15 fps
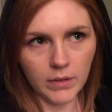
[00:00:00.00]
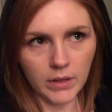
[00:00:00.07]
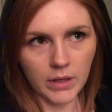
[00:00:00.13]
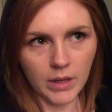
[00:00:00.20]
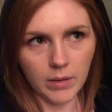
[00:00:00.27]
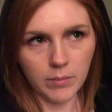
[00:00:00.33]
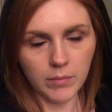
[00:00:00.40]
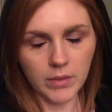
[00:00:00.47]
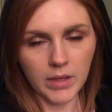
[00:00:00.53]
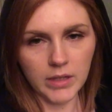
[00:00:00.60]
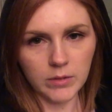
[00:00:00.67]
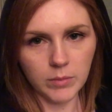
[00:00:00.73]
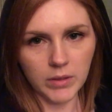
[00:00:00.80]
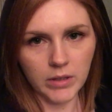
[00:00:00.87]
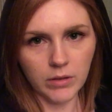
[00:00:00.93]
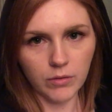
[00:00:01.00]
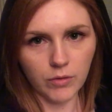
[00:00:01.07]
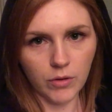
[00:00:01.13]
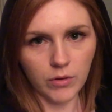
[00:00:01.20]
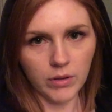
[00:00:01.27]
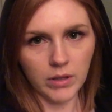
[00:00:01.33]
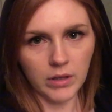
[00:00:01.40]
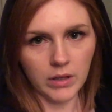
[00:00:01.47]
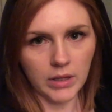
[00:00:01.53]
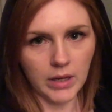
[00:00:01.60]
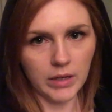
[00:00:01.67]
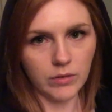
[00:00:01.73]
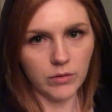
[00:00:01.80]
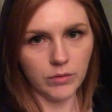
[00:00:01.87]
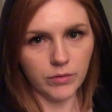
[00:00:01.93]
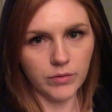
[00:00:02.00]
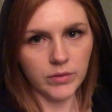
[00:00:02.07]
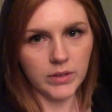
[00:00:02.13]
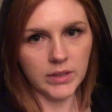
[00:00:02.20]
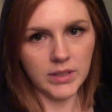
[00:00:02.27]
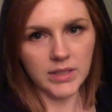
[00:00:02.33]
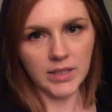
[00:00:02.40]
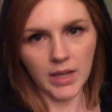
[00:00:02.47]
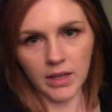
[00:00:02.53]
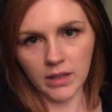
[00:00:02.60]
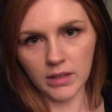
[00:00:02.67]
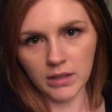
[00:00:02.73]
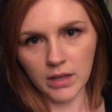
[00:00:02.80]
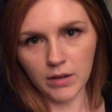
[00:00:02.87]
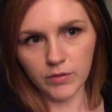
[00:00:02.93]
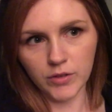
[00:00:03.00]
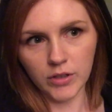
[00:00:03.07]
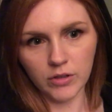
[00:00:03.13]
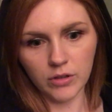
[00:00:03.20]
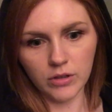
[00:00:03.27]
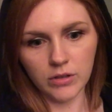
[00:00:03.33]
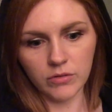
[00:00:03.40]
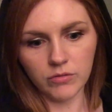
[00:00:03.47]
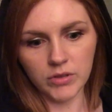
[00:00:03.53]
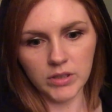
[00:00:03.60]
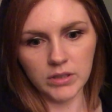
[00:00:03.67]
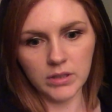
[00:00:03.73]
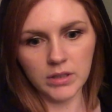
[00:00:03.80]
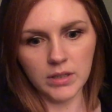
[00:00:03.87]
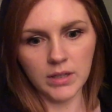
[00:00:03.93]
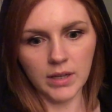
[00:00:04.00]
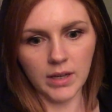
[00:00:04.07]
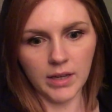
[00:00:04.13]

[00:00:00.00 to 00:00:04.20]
this week of all the kind of styling that I've done on it recently,